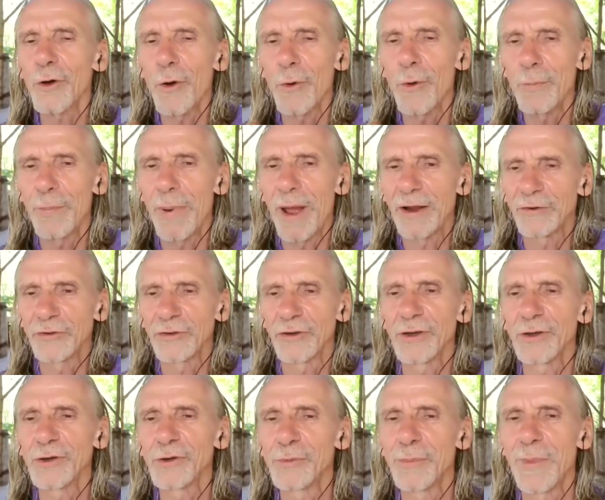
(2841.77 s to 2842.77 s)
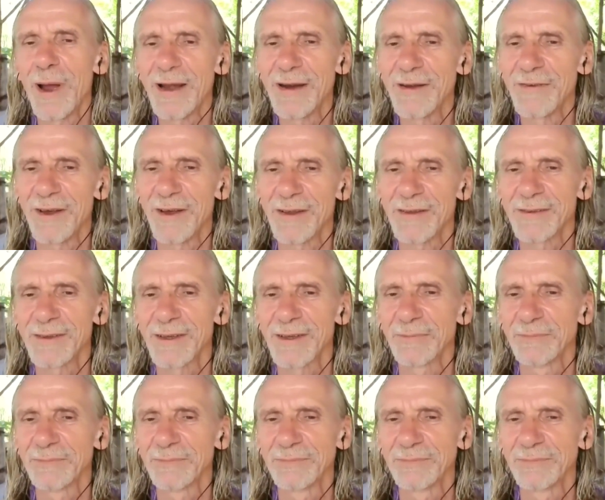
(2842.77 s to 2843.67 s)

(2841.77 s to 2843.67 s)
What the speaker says: compassion to manifest.